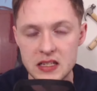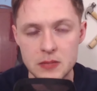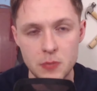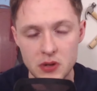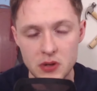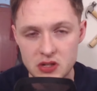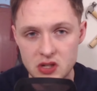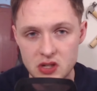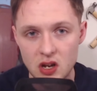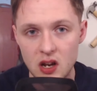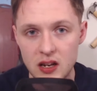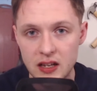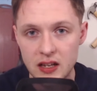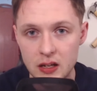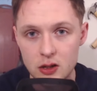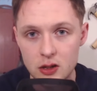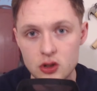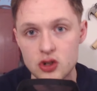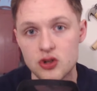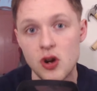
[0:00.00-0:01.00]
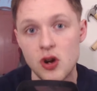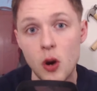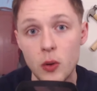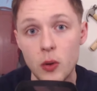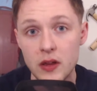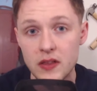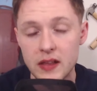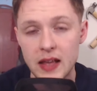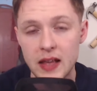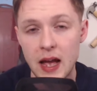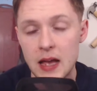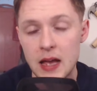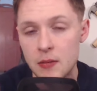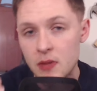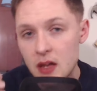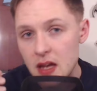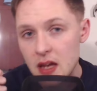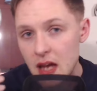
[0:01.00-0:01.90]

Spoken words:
but certainly in controlling the game